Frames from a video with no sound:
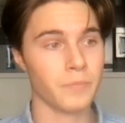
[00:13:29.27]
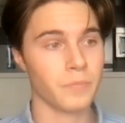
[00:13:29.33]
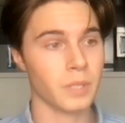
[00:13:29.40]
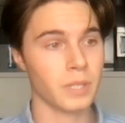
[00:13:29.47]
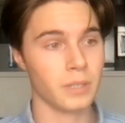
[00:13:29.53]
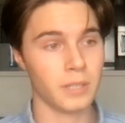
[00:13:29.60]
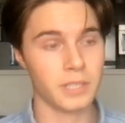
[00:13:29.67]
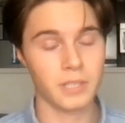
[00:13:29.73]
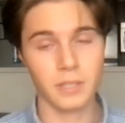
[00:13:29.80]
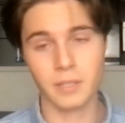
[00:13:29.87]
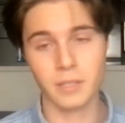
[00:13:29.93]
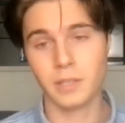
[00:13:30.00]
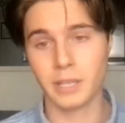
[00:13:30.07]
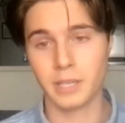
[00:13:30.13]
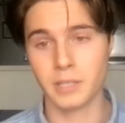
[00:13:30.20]

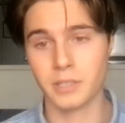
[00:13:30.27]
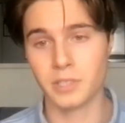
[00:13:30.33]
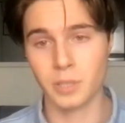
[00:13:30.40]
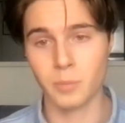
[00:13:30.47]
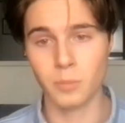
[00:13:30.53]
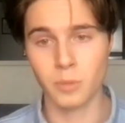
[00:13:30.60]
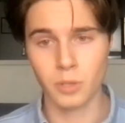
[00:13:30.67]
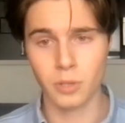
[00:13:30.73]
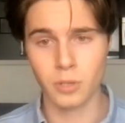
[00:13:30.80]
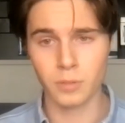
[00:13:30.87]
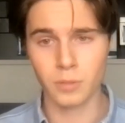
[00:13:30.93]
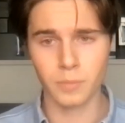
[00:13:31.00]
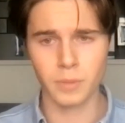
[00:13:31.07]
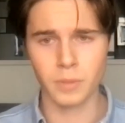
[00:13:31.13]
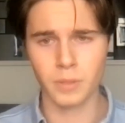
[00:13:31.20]
elicited like a similar
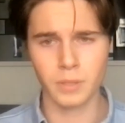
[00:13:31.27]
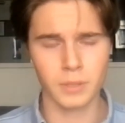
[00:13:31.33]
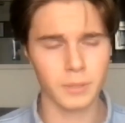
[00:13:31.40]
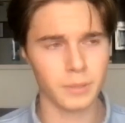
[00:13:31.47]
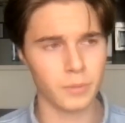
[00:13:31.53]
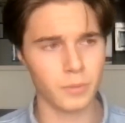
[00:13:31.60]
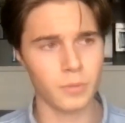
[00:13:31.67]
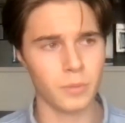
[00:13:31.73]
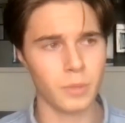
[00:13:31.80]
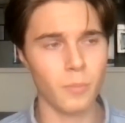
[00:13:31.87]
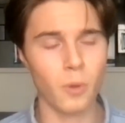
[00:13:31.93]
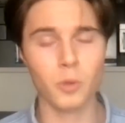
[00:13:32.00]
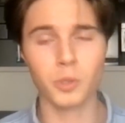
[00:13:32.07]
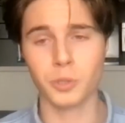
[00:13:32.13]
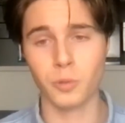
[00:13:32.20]

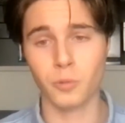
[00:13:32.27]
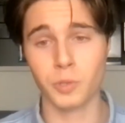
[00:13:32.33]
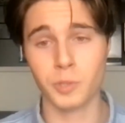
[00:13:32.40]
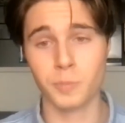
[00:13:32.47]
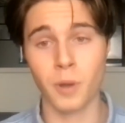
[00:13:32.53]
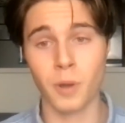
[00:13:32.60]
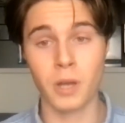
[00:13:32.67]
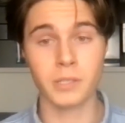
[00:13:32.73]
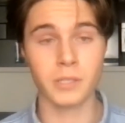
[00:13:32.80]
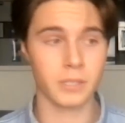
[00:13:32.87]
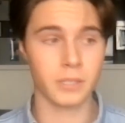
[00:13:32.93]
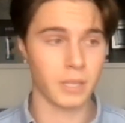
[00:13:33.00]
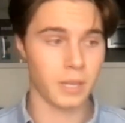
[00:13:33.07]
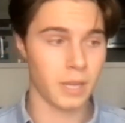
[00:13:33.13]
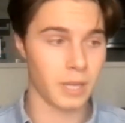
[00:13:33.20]
emotional response,
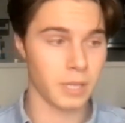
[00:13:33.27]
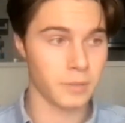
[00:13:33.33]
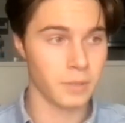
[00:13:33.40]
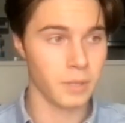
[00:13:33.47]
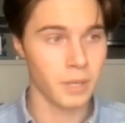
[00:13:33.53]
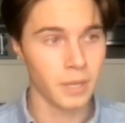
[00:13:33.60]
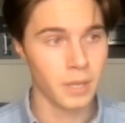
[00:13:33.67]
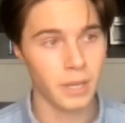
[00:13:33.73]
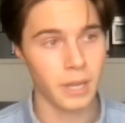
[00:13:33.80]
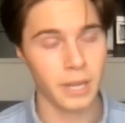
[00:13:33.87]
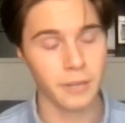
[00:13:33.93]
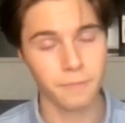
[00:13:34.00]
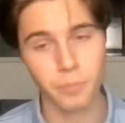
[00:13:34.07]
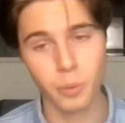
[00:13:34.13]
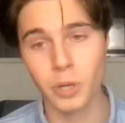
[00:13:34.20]
and
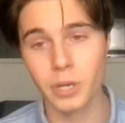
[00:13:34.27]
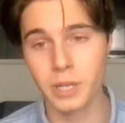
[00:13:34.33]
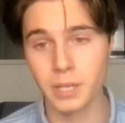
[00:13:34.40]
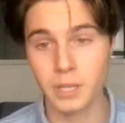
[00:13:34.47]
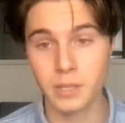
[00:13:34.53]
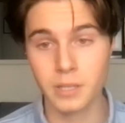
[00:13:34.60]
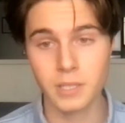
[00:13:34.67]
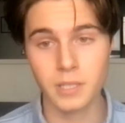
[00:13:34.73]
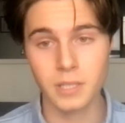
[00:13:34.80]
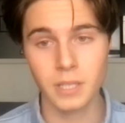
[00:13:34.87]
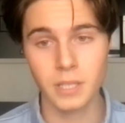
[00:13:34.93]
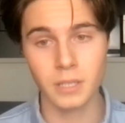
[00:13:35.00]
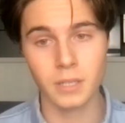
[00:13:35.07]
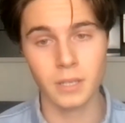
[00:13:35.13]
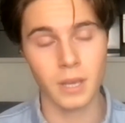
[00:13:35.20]
I'd put it in the
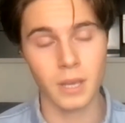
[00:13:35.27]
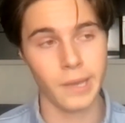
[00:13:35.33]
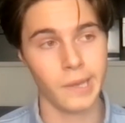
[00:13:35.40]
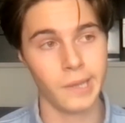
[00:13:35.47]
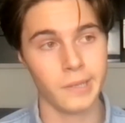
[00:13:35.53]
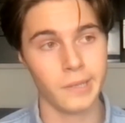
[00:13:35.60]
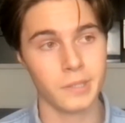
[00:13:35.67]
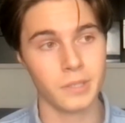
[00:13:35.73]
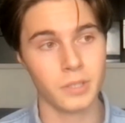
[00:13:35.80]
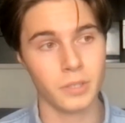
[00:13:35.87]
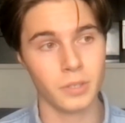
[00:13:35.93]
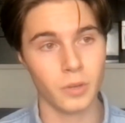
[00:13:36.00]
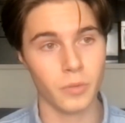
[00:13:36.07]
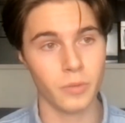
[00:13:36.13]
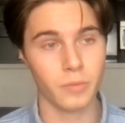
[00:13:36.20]
scene. And, you
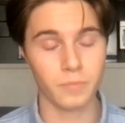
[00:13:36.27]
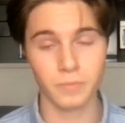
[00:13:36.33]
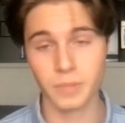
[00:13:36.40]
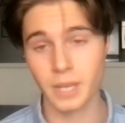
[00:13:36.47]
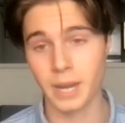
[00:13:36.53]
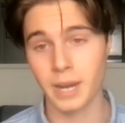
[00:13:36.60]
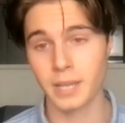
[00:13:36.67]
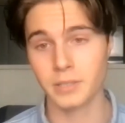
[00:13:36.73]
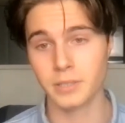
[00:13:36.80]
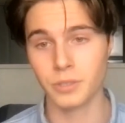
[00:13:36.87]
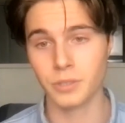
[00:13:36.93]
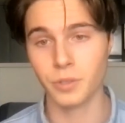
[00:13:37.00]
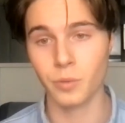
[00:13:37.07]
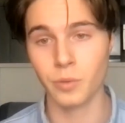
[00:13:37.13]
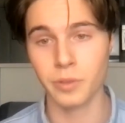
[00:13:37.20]
know, that has to
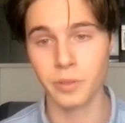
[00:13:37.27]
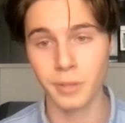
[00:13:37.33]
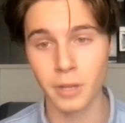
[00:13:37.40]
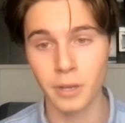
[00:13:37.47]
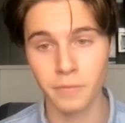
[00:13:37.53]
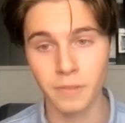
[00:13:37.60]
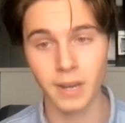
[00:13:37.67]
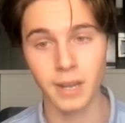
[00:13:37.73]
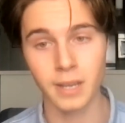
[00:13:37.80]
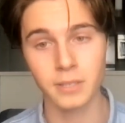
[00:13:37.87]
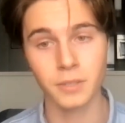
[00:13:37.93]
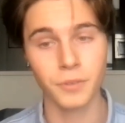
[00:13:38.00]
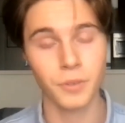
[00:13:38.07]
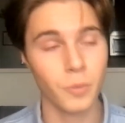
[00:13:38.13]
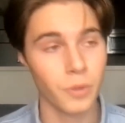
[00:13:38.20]
do with love, that has
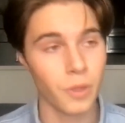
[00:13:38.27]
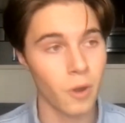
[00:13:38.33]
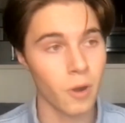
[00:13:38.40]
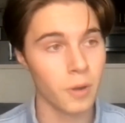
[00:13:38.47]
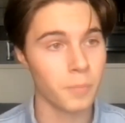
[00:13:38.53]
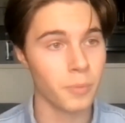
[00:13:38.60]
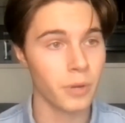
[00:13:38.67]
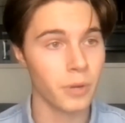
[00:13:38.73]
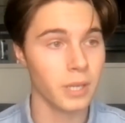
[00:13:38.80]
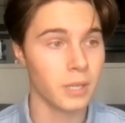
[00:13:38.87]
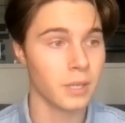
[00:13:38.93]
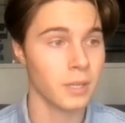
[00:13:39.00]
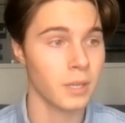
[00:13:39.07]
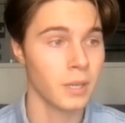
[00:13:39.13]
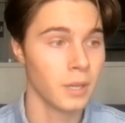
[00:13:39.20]
to do with
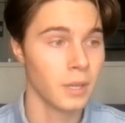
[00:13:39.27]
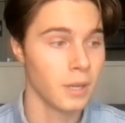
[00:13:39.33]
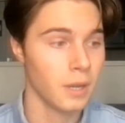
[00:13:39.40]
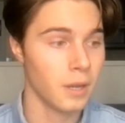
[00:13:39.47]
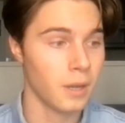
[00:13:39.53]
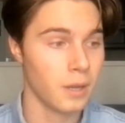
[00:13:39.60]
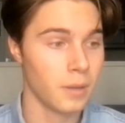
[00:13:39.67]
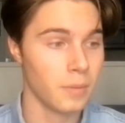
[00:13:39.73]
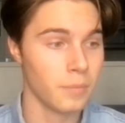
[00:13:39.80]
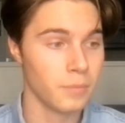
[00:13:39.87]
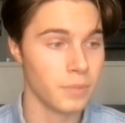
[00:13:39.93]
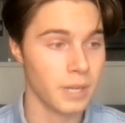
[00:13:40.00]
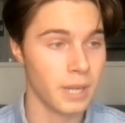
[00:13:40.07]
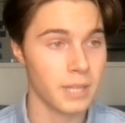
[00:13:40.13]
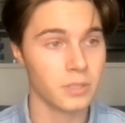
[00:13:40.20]
heartbreak.
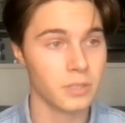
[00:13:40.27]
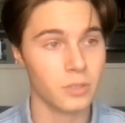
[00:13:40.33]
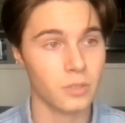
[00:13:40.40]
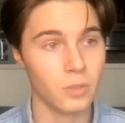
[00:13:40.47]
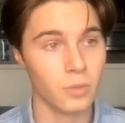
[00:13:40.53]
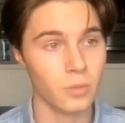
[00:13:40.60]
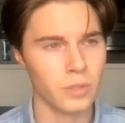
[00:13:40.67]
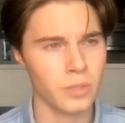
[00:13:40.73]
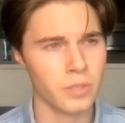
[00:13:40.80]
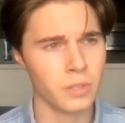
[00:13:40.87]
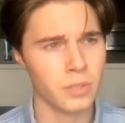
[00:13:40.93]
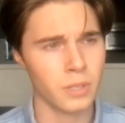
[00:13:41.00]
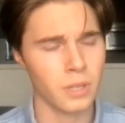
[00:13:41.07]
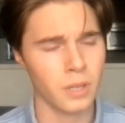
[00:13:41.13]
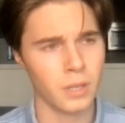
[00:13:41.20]
It has to do
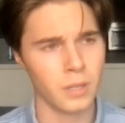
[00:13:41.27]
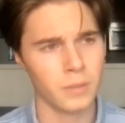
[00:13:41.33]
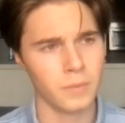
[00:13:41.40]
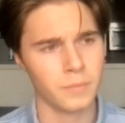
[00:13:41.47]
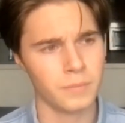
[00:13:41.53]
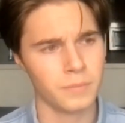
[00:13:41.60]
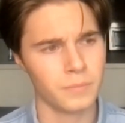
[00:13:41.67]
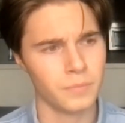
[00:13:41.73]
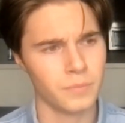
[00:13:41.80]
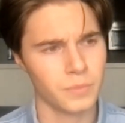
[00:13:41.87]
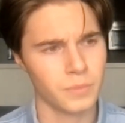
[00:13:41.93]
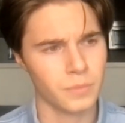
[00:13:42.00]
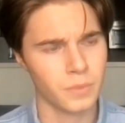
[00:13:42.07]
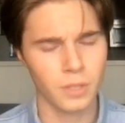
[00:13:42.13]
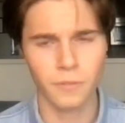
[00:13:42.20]
with
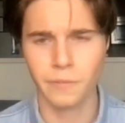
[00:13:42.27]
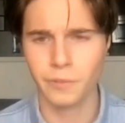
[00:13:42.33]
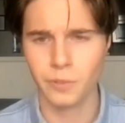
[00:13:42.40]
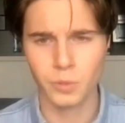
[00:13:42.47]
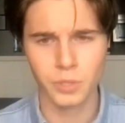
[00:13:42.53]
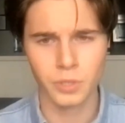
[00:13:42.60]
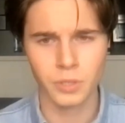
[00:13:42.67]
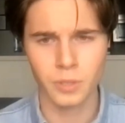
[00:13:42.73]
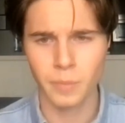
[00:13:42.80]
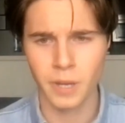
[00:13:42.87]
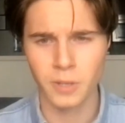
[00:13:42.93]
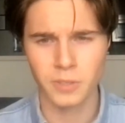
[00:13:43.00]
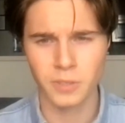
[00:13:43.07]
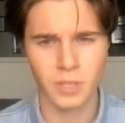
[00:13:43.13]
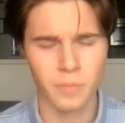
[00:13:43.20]
confusion
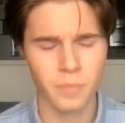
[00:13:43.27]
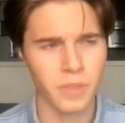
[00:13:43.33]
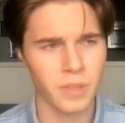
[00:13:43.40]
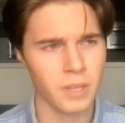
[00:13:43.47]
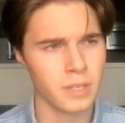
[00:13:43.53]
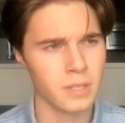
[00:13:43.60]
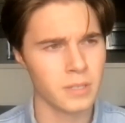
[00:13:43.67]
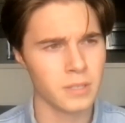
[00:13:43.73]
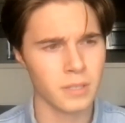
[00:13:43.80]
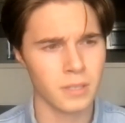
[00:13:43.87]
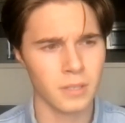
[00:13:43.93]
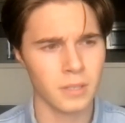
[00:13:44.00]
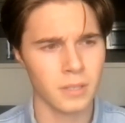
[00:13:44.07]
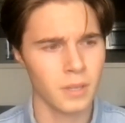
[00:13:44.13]
about some things. And,